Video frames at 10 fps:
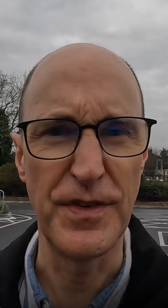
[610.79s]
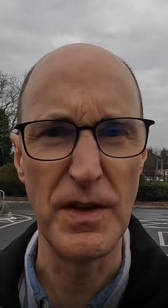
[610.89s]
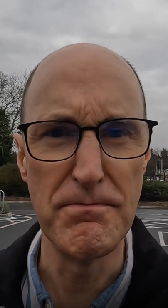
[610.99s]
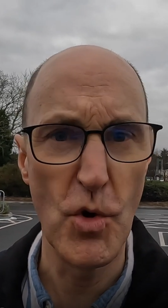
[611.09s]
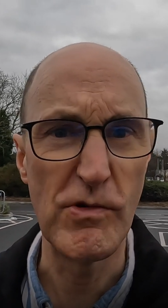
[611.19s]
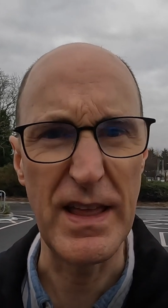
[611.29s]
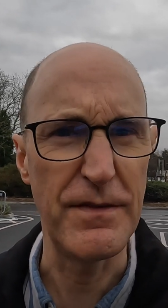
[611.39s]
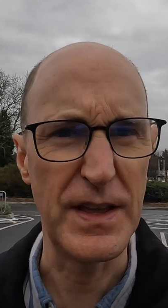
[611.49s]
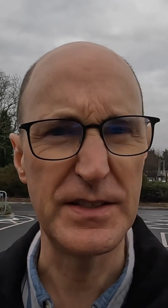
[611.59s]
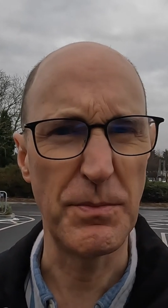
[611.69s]
for the more
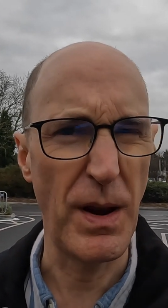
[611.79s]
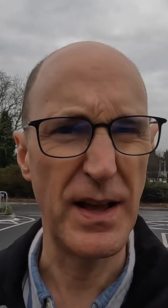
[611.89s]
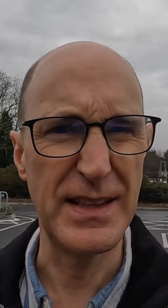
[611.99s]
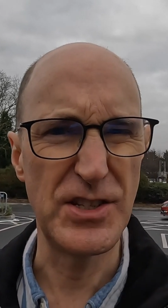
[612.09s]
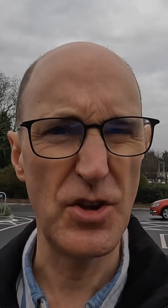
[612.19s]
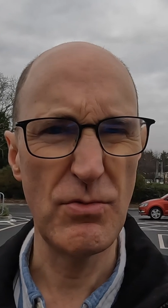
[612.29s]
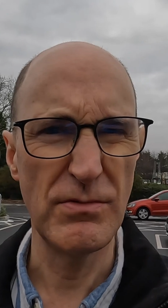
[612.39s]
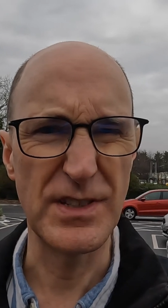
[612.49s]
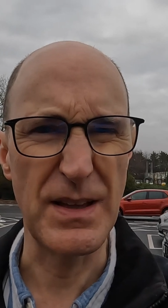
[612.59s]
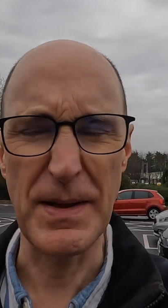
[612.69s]
EVs to plug into.
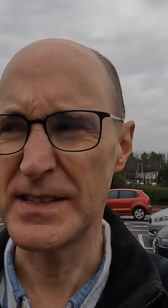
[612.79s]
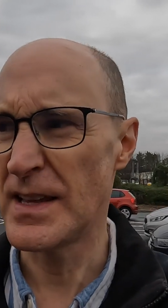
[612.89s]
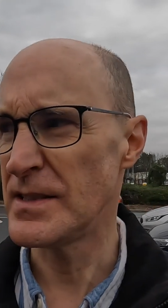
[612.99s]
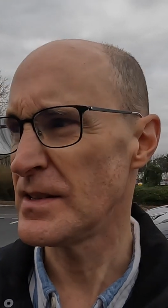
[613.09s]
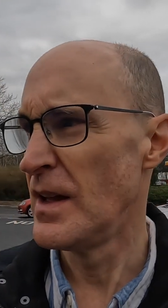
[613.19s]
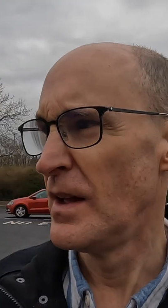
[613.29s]
Does that make sense?